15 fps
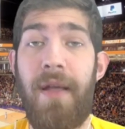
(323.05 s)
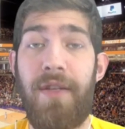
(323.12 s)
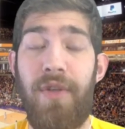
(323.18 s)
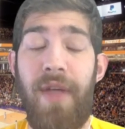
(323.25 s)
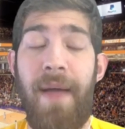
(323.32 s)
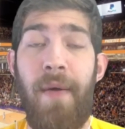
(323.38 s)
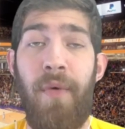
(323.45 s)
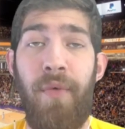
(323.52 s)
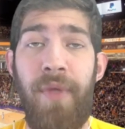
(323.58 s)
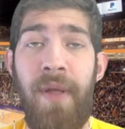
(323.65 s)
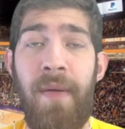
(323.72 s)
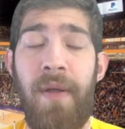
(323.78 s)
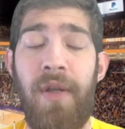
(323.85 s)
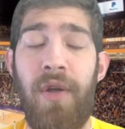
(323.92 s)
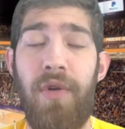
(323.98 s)
So that
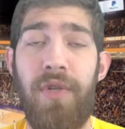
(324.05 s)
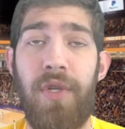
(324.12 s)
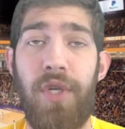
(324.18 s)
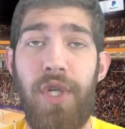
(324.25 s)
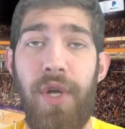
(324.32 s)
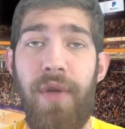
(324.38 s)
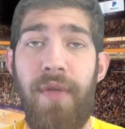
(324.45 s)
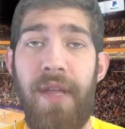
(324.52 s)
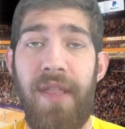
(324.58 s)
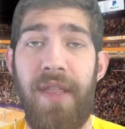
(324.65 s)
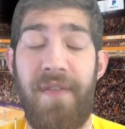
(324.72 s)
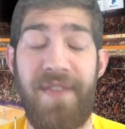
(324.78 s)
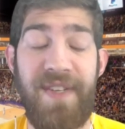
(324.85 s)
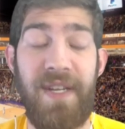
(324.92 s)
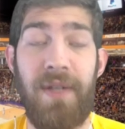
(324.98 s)
only goes to show you that
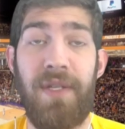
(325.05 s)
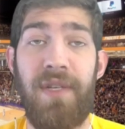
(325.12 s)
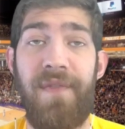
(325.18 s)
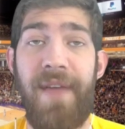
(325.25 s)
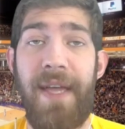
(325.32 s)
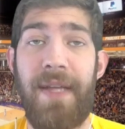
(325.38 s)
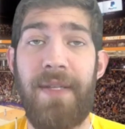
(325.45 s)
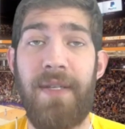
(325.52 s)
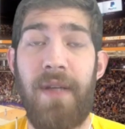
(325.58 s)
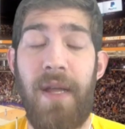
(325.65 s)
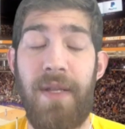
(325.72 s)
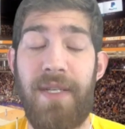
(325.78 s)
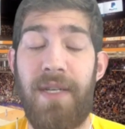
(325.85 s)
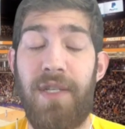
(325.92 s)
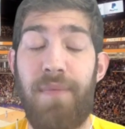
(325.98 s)
the Suns fans
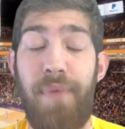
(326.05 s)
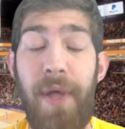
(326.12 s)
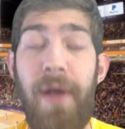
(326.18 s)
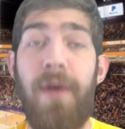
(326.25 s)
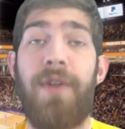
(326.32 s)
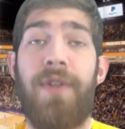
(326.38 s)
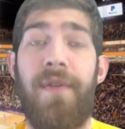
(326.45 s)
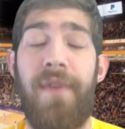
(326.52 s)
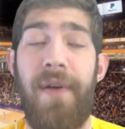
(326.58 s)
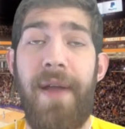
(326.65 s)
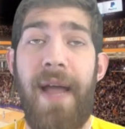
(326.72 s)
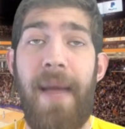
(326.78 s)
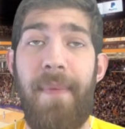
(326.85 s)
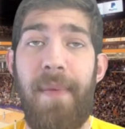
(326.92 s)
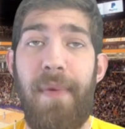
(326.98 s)
and Suns players are
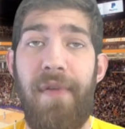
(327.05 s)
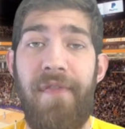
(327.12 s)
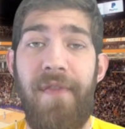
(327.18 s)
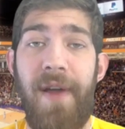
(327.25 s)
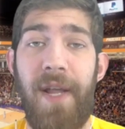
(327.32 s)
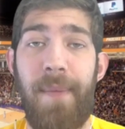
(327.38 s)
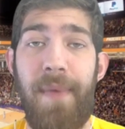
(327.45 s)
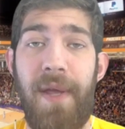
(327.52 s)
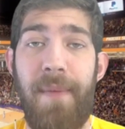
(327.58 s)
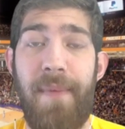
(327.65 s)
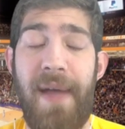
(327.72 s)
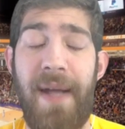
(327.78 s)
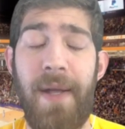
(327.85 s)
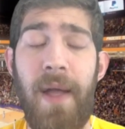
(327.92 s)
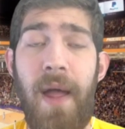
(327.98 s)
very happy about Frank being
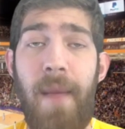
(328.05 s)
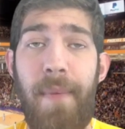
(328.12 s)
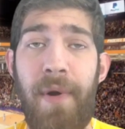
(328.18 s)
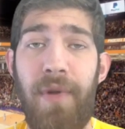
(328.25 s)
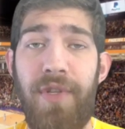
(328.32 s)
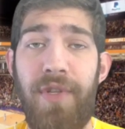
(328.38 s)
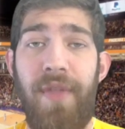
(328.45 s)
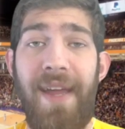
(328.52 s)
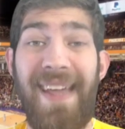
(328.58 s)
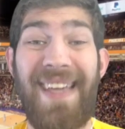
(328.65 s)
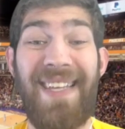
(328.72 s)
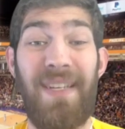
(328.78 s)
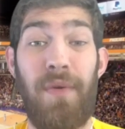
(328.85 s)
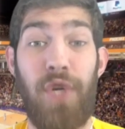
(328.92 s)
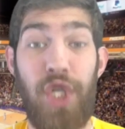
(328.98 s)
back, but also that
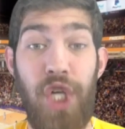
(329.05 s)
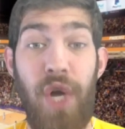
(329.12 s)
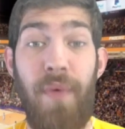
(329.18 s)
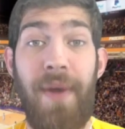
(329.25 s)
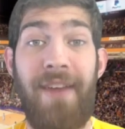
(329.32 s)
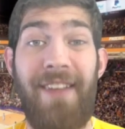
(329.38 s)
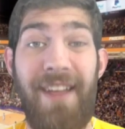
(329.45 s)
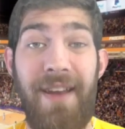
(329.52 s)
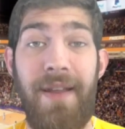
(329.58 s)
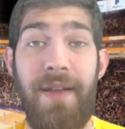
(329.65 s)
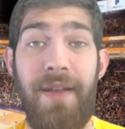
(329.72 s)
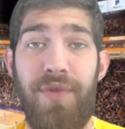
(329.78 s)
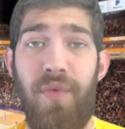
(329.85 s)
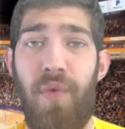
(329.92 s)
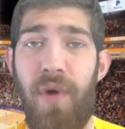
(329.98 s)
he's showing in
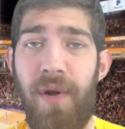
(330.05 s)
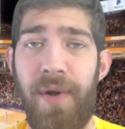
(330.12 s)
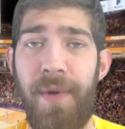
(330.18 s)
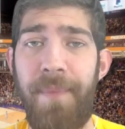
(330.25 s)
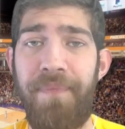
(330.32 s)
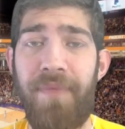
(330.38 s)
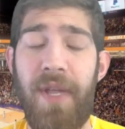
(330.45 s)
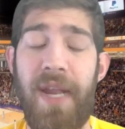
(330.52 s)
his work.